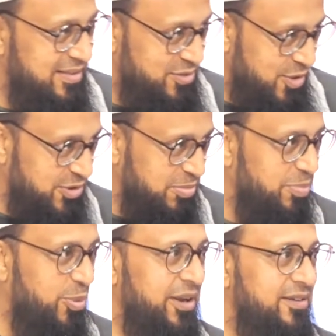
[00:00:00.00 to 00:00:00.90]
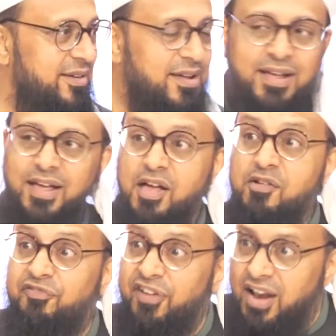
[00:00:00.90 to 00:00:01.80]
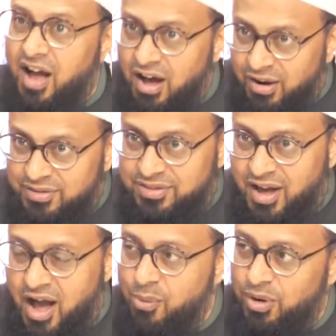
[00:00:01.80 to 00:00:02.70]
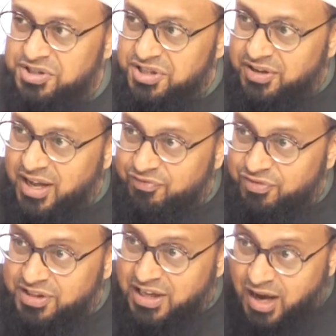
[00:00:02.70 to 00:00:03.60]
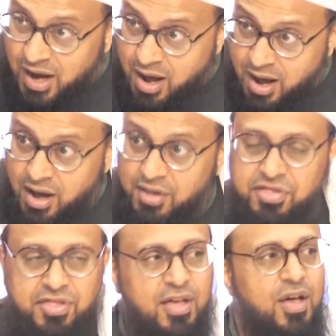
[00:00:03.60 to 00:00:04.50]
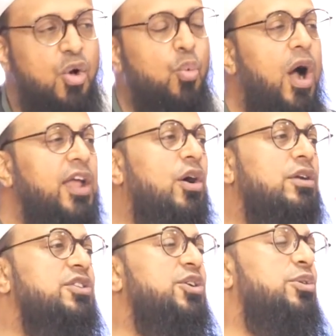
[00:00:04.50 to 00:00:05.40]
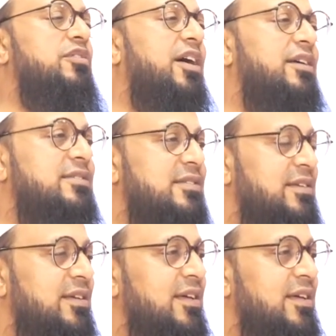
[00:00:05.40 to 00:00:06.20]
Notable point. Fil ard, I want to create for the earth. Why not the universe?